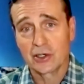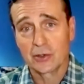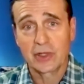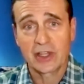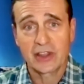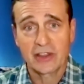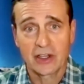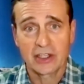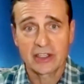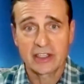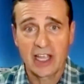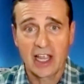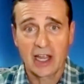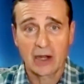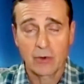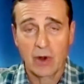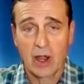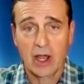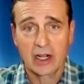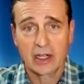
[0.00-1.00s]
we thought the
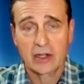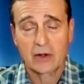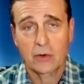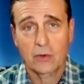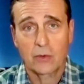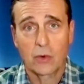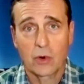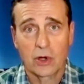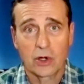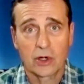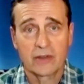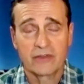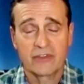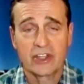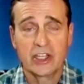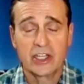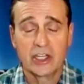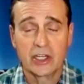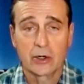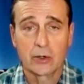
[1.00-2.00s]
ironic word of the
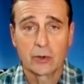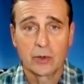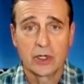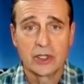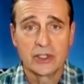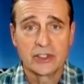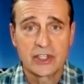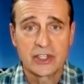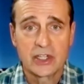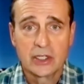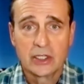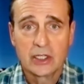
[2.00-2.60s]
year was